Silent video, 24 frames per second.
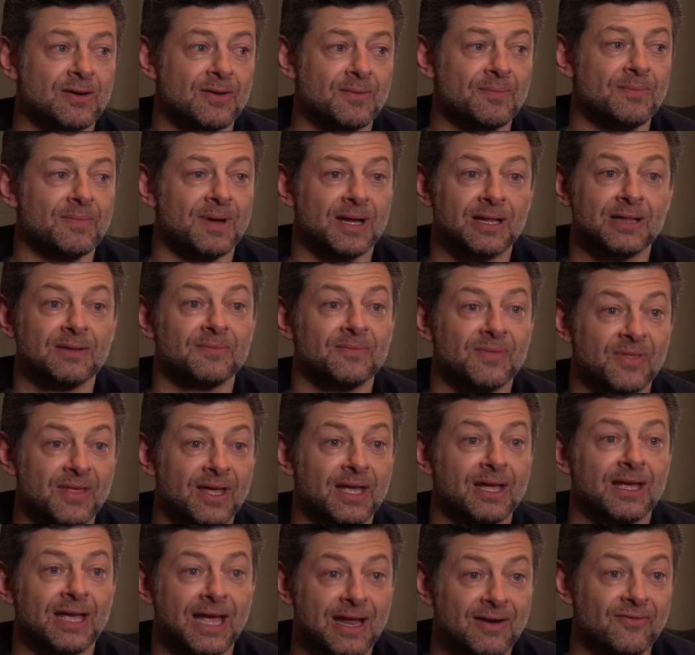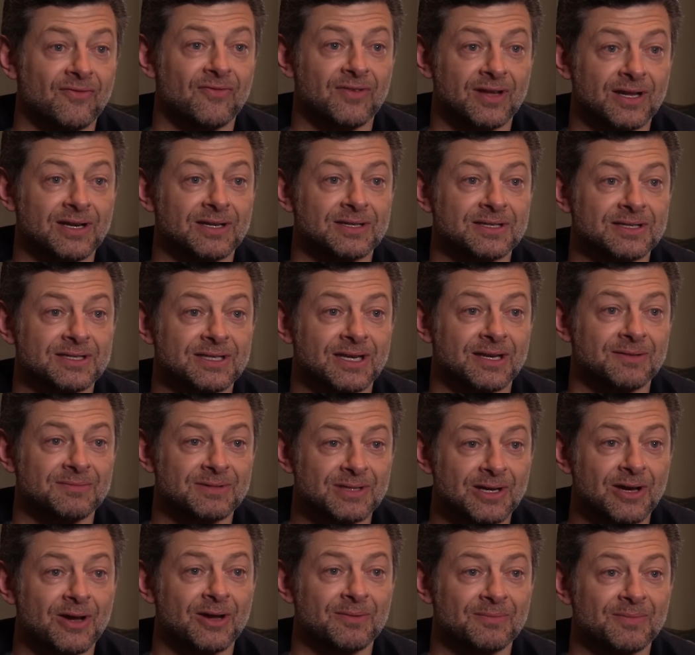make them think and feel at the same
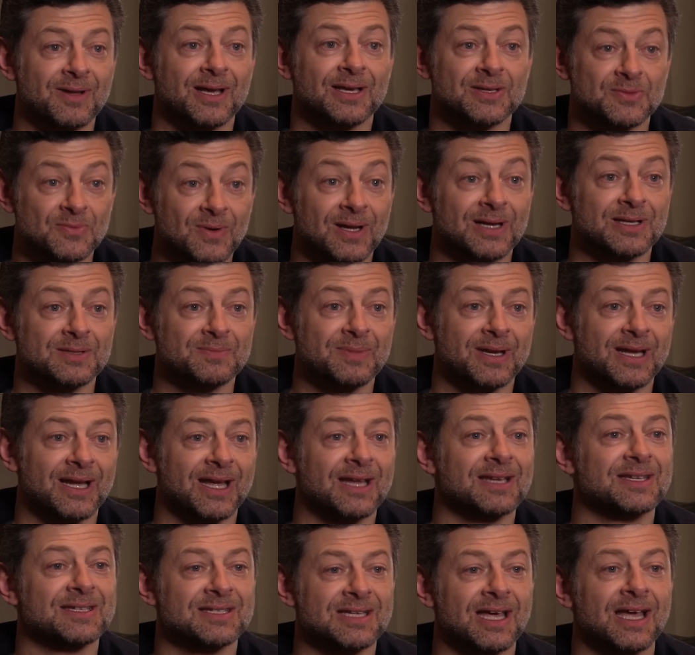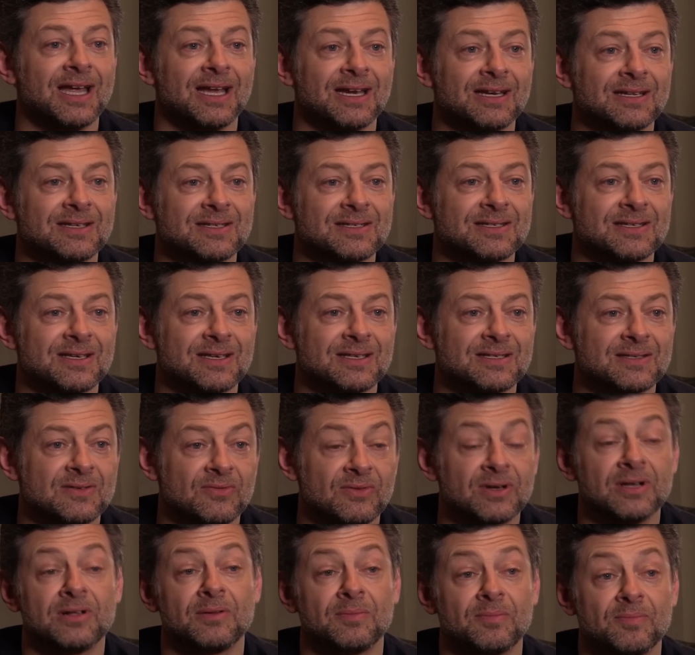time, as well as being entertained, is, is a
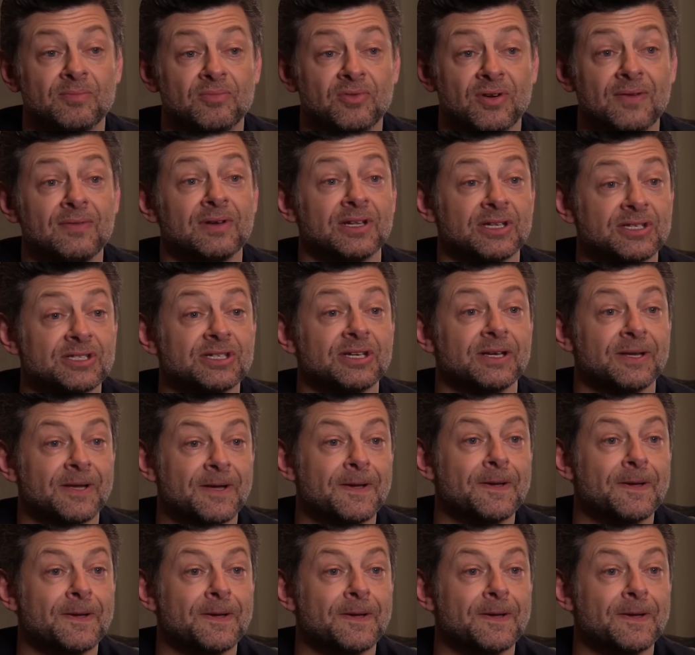real privilege.